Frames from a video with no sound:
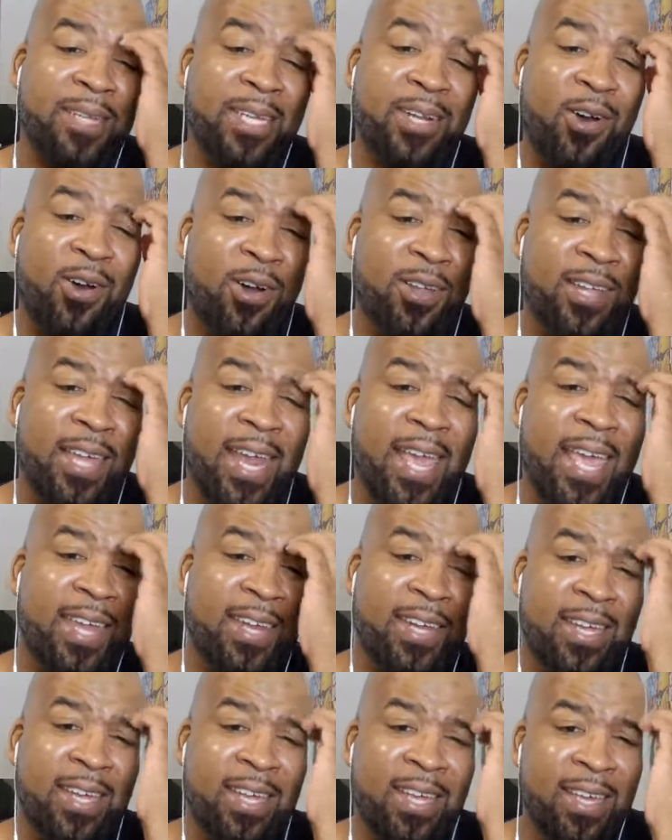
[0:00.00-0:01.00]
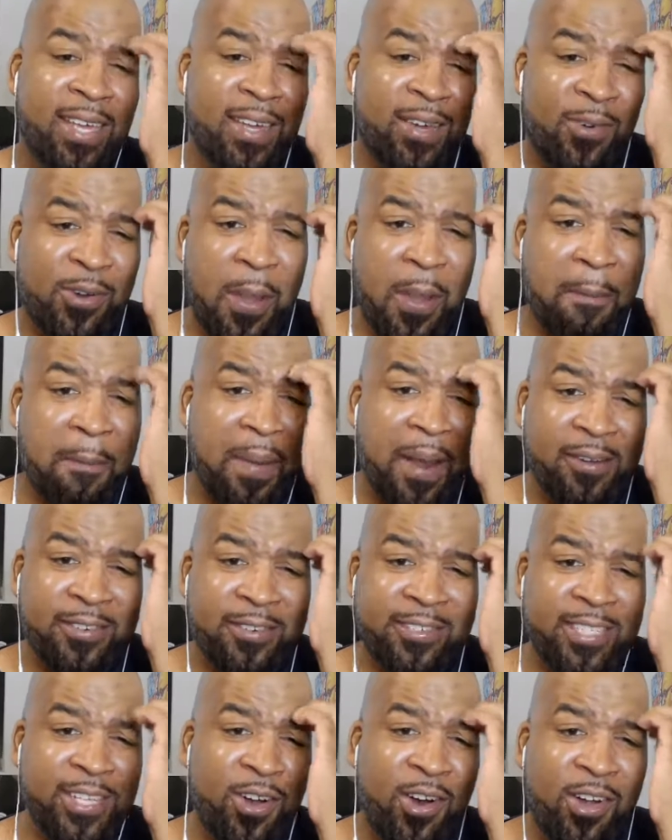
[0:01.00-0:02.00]
did all of that or your
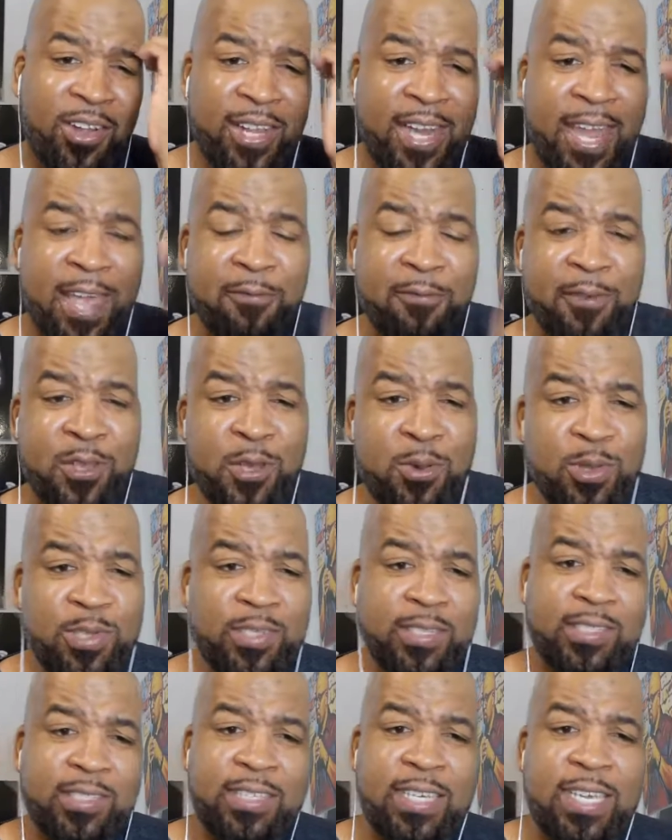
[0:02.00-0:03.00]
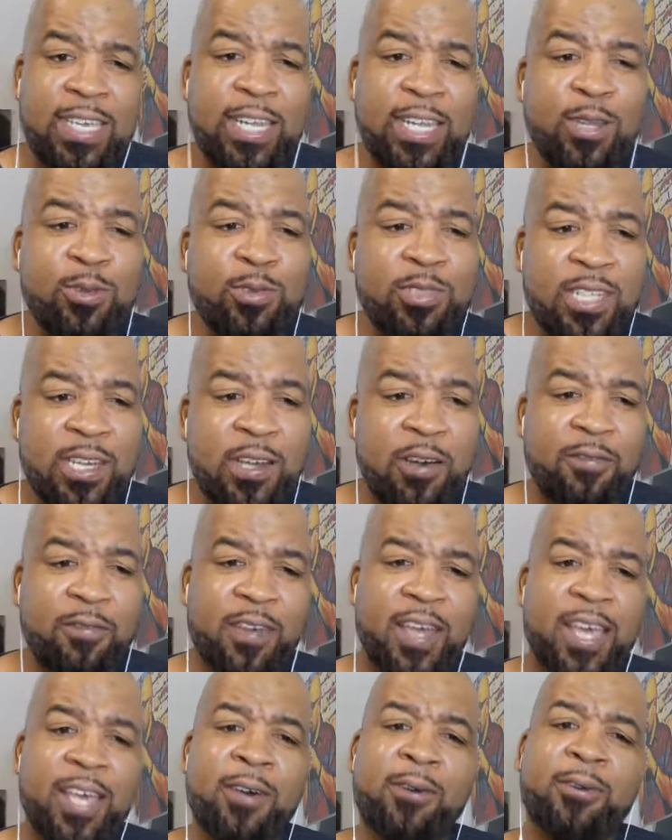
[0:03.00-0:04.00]
parents did all of that for you to succeed and you still
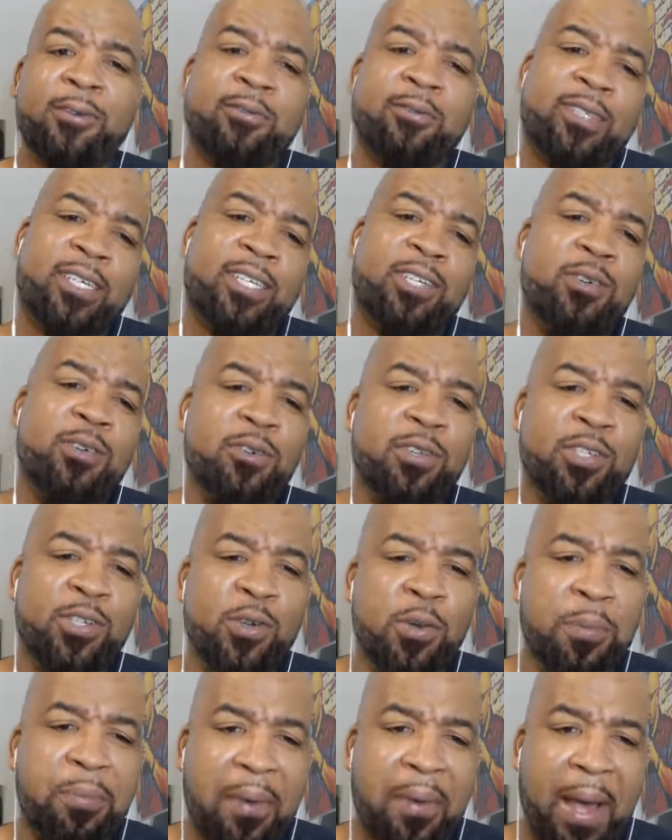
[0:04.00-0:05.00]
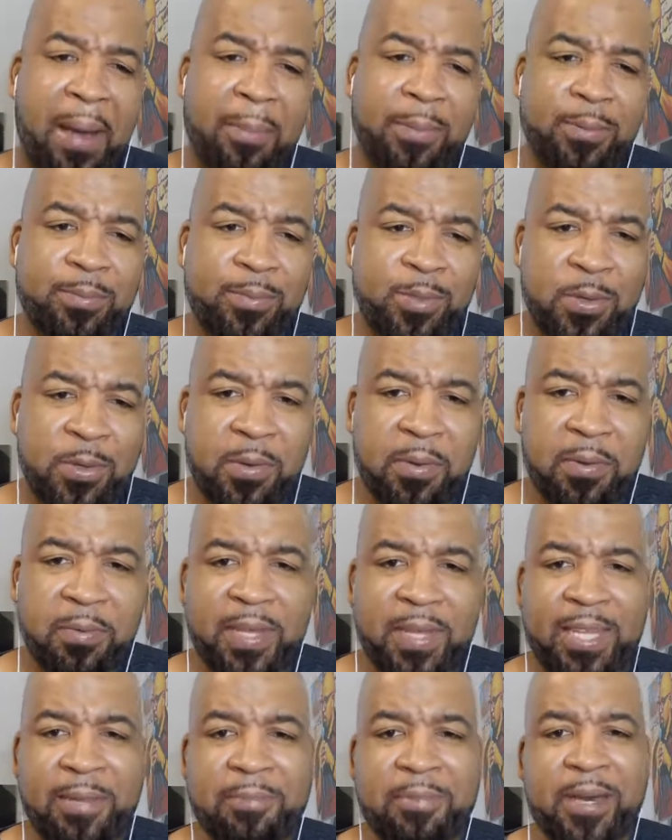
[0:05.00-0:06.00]
fail, then you the problem. You know what I
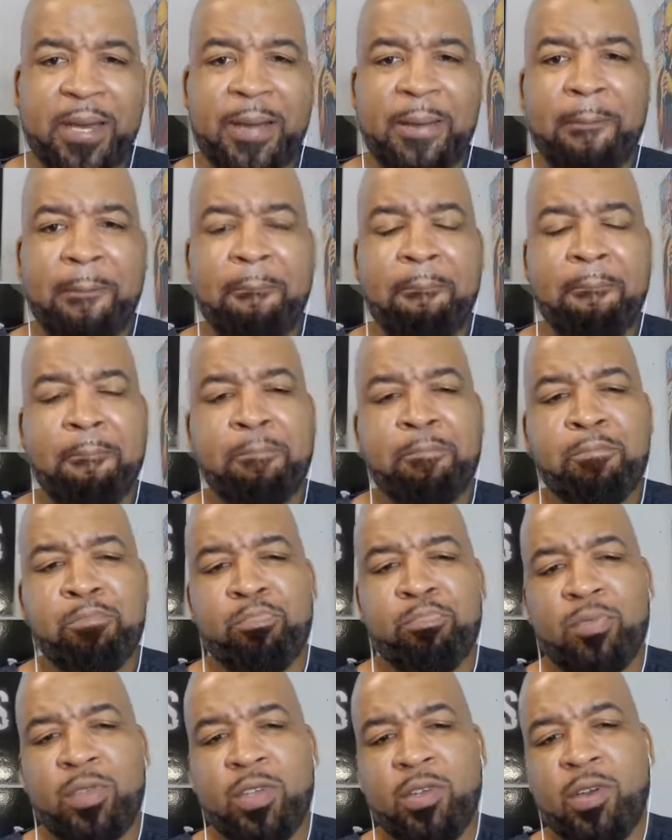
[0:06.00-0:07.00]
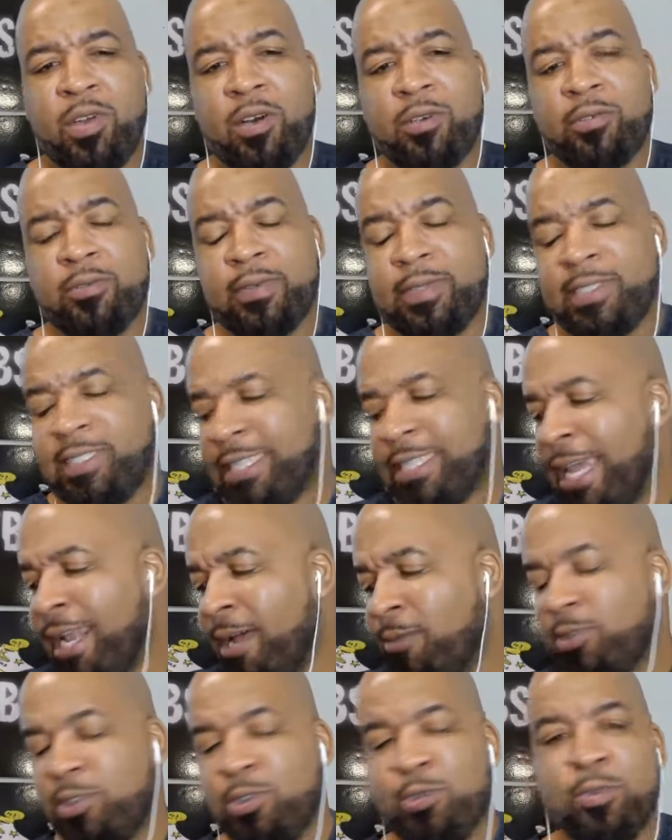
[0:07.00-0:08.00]
mean? But, shout
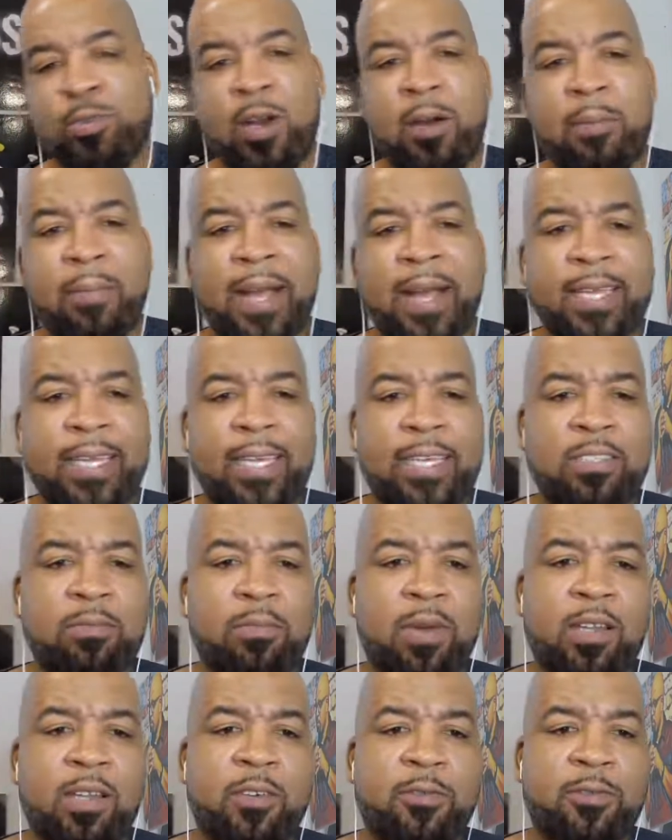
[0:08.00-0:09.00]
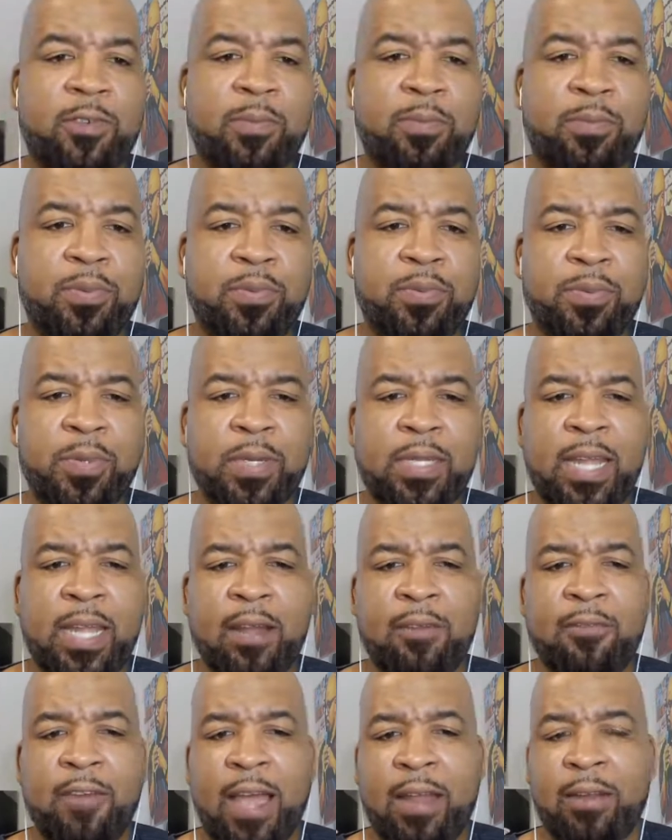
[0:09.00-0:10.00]
out to my kid's mother for putting
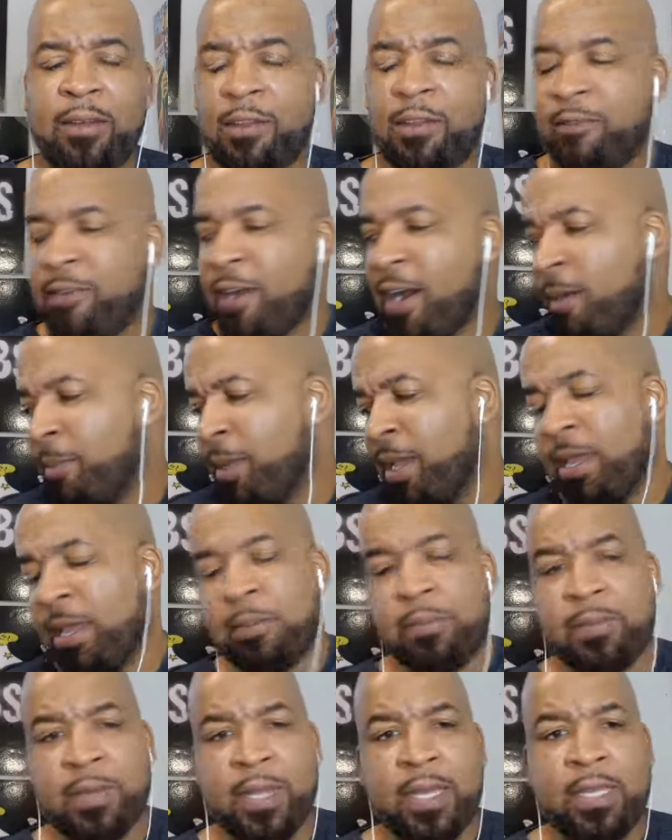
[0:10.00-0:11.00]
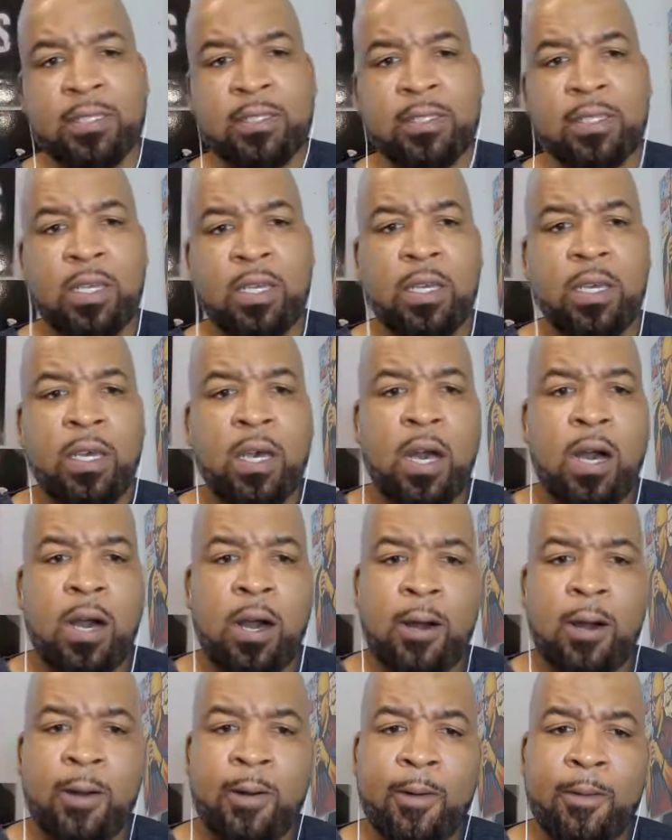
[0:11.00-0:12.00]
their environment in place,
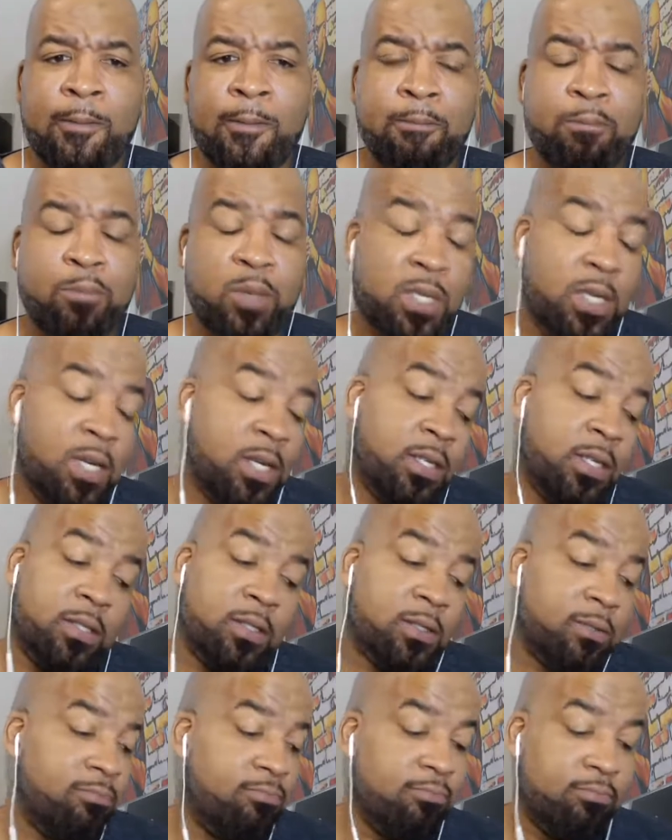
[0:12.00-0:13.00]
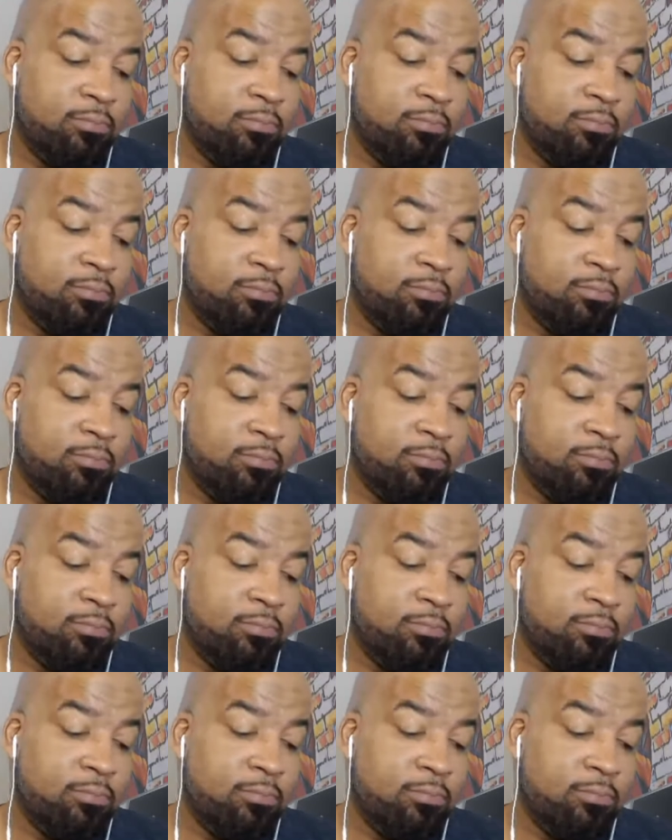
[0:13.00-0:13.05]
because